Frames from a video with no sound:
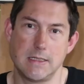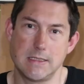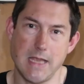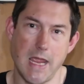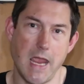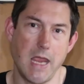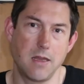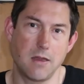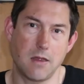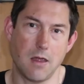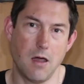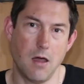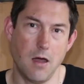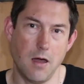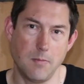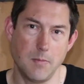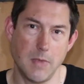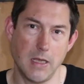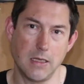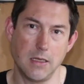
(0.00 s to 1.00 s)
a tank
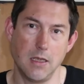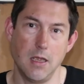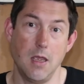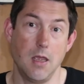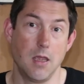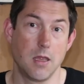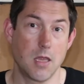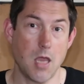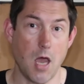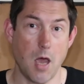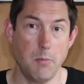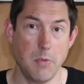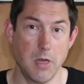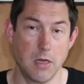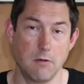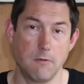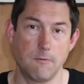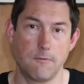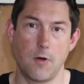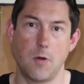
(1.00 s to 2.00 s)
army
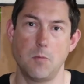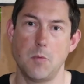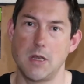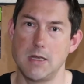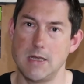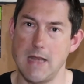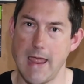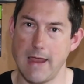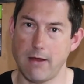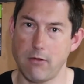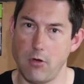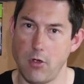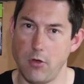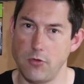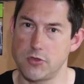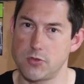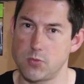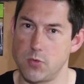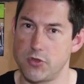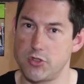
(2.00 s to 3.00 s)
coming from
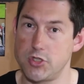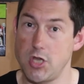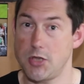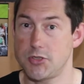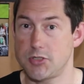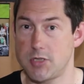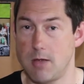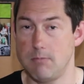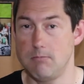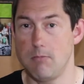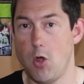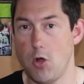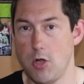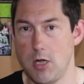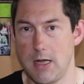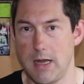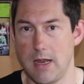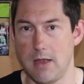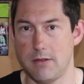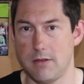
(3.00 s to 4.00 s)
Necrons with just a
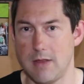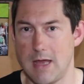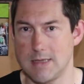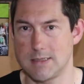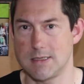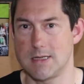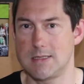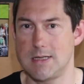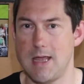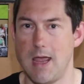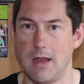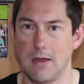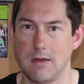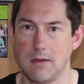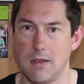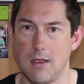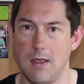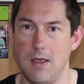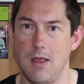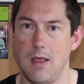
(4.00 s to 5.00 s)
monolith as a
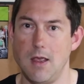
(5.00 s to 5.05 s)
tank,